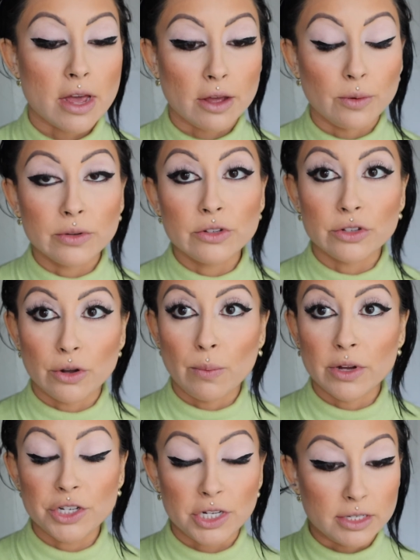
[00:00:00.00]
Yeah, it was so
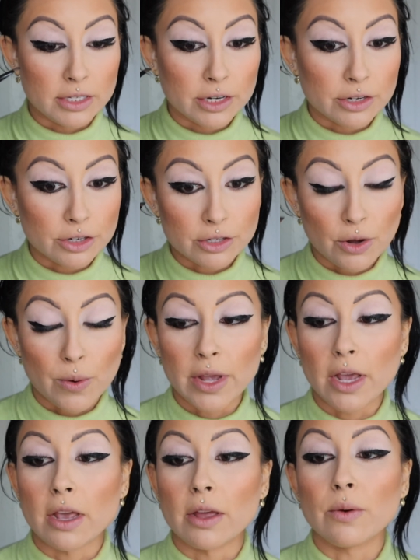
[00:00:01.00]
much easier just
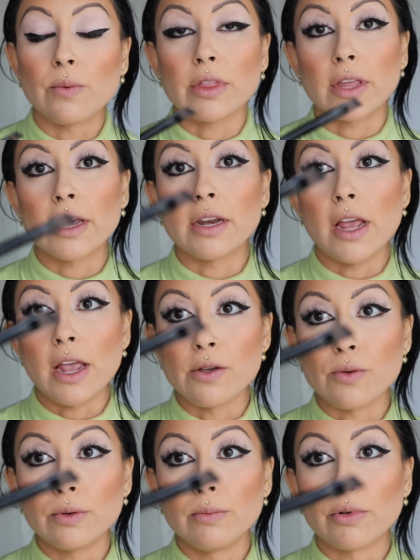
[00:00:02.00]
going in with like an
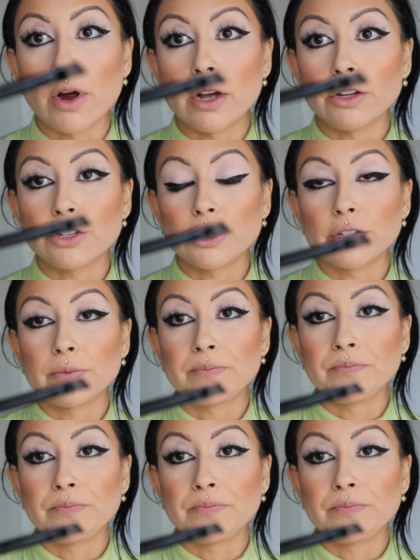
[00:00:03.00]
angled brush